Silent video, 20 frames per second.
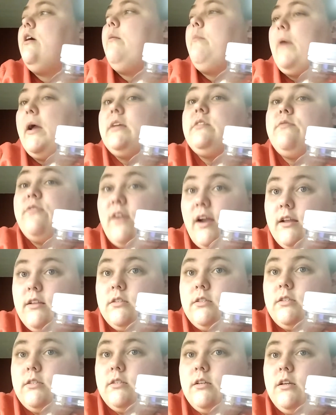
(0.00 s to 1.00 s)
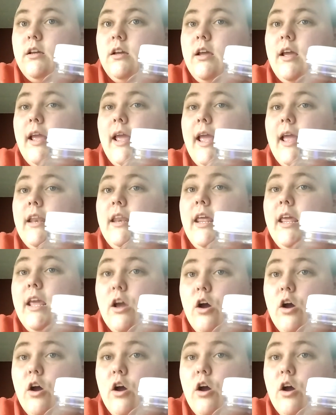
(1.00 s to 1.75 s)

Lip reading: Best friends. And he